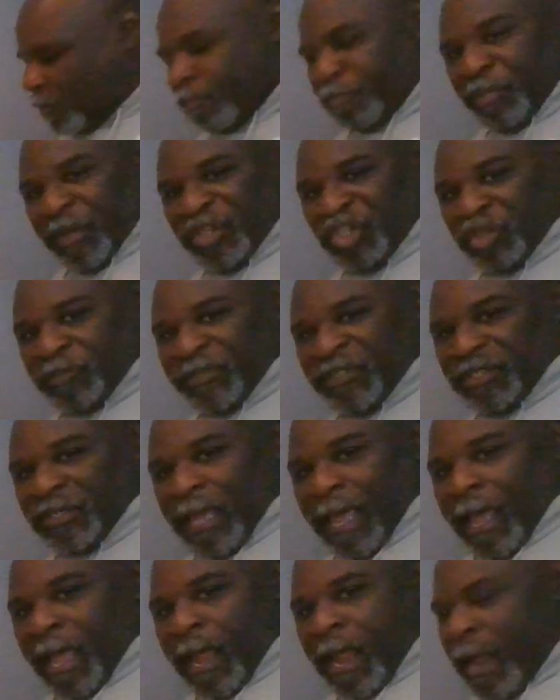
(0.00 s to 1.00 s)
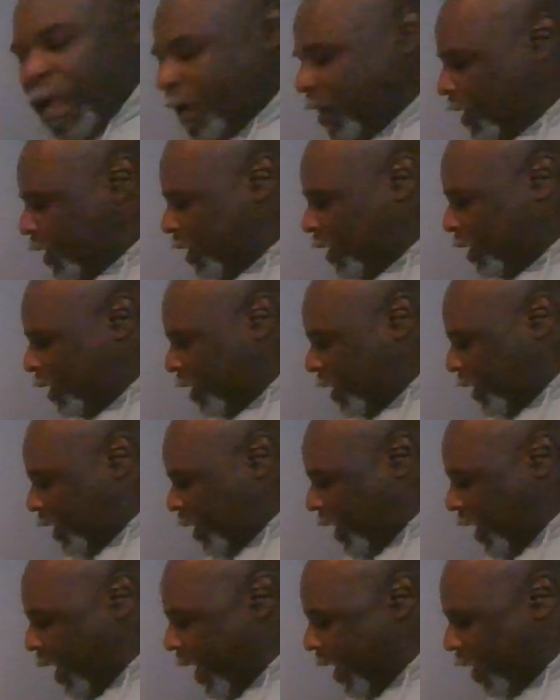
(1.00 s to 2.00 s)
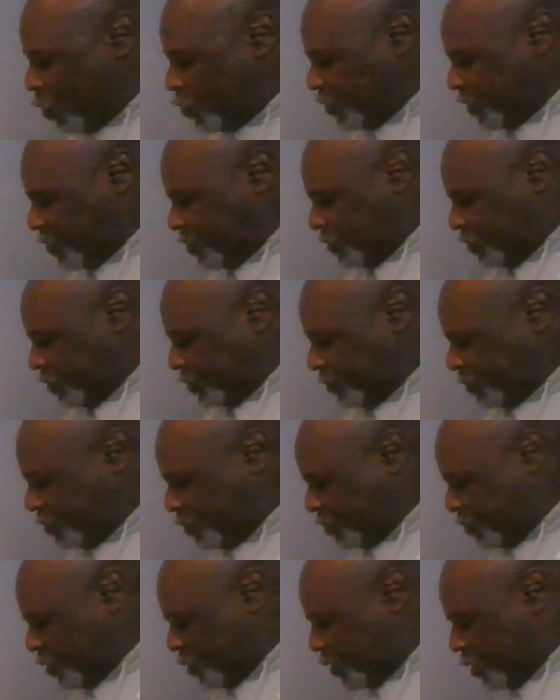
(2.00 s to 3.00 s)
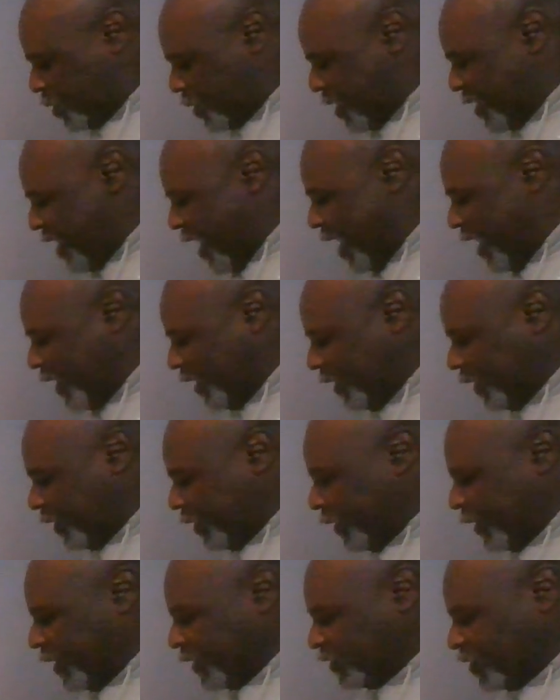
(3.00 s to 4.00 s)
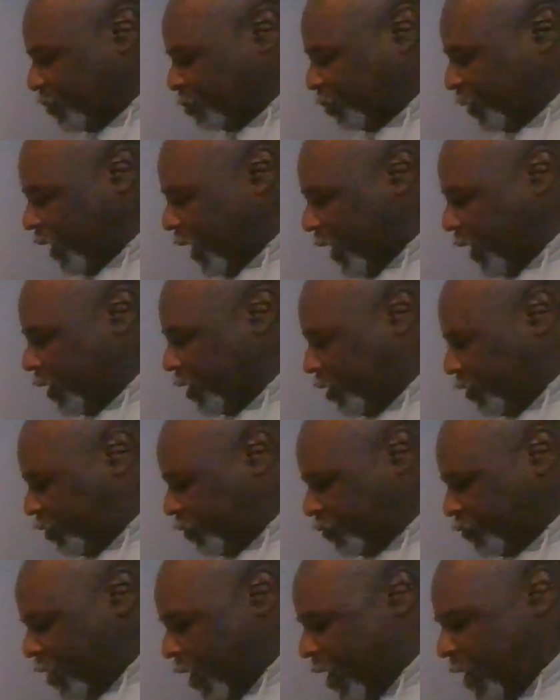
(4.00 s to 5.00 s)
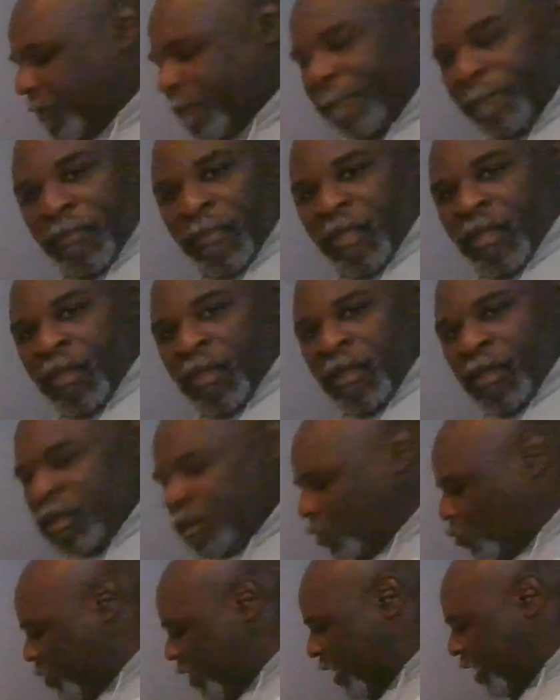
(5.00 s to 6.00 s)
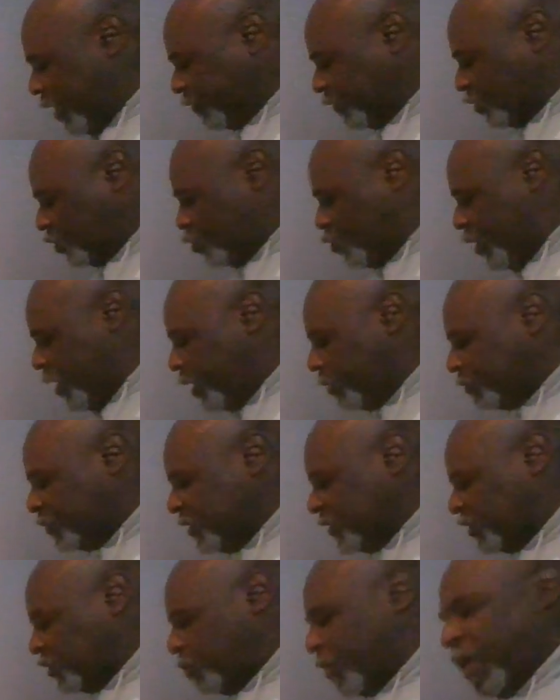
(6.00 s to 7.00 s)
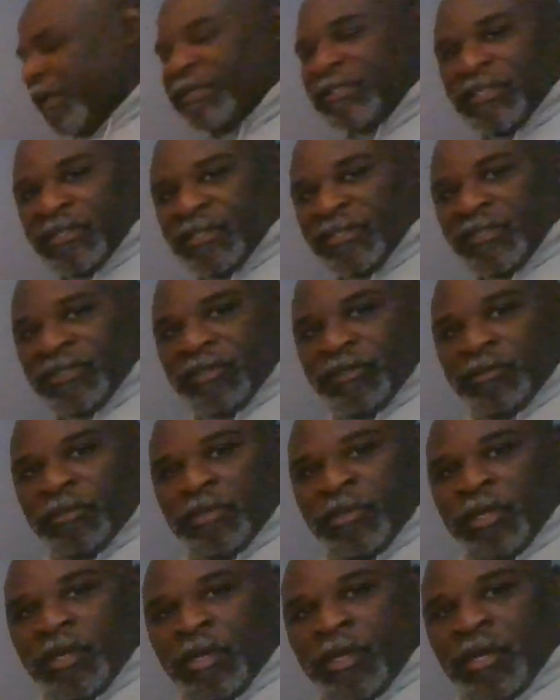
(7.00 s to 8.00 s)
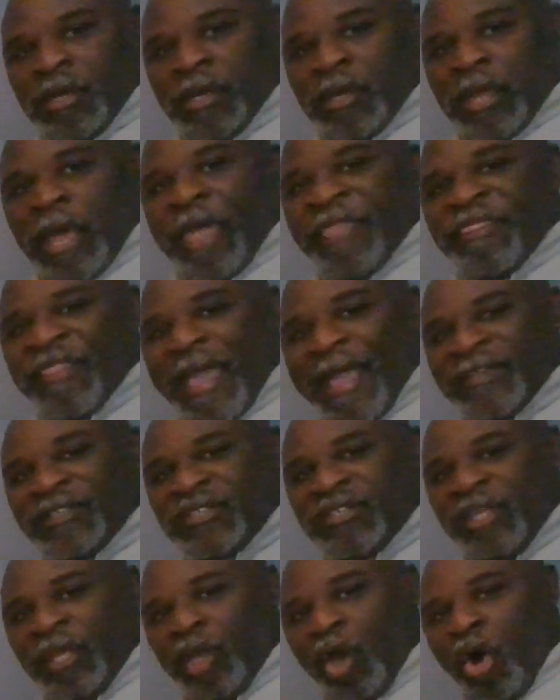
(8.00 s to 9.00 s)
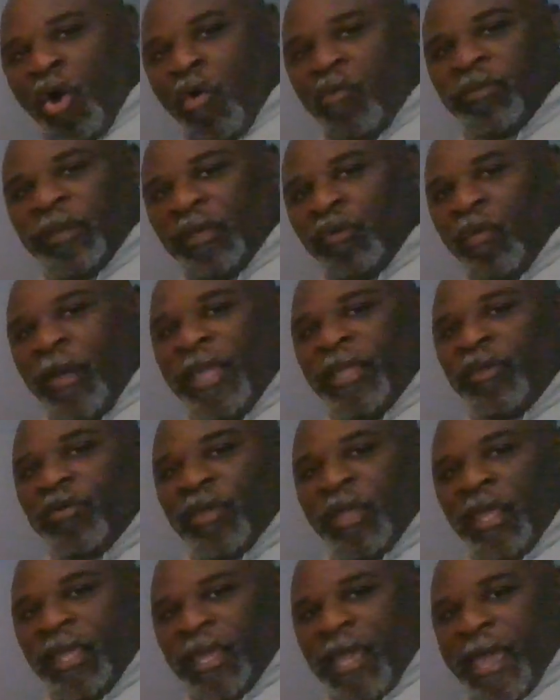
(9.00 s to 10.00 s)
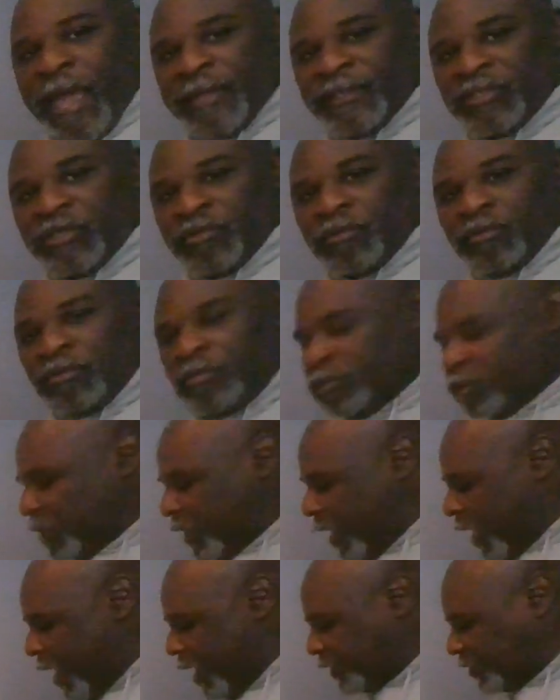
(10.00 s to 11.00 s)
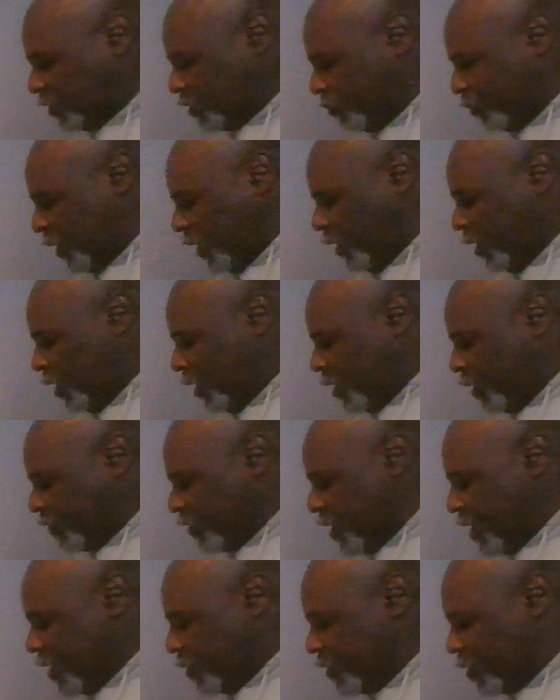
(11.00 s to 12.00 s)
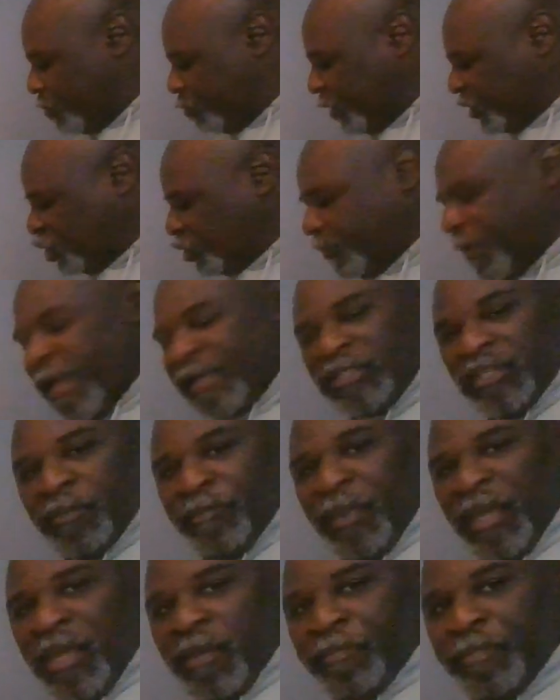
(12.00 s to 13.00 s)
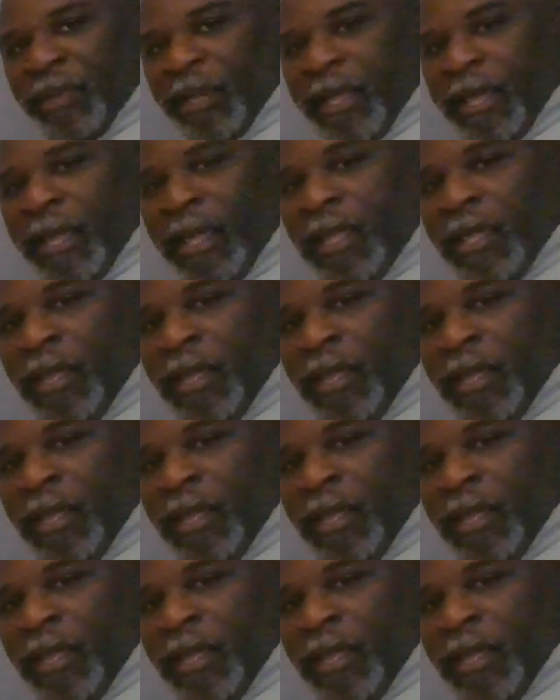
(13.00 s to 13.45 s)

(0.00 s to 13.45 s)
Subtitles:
Bishop's out. Knight is in play, right? We have two empty spaces. That's the only way you can castle. It has to be the bishop has to be in play